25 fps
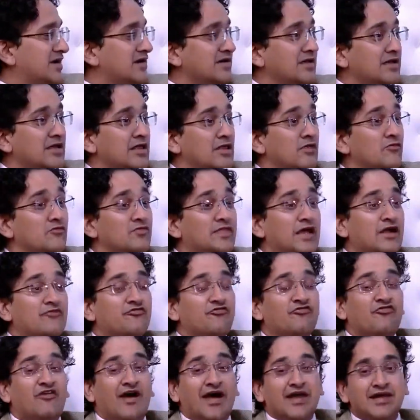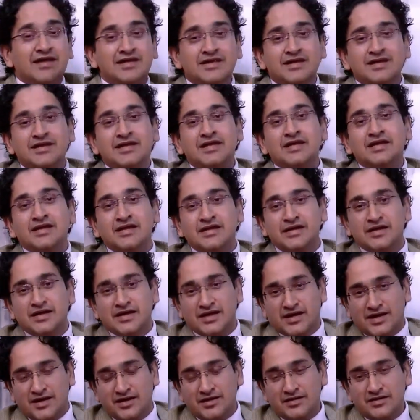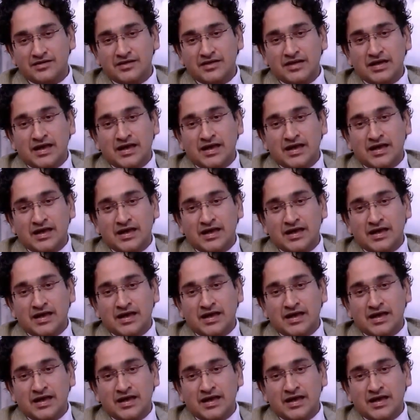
So that finally India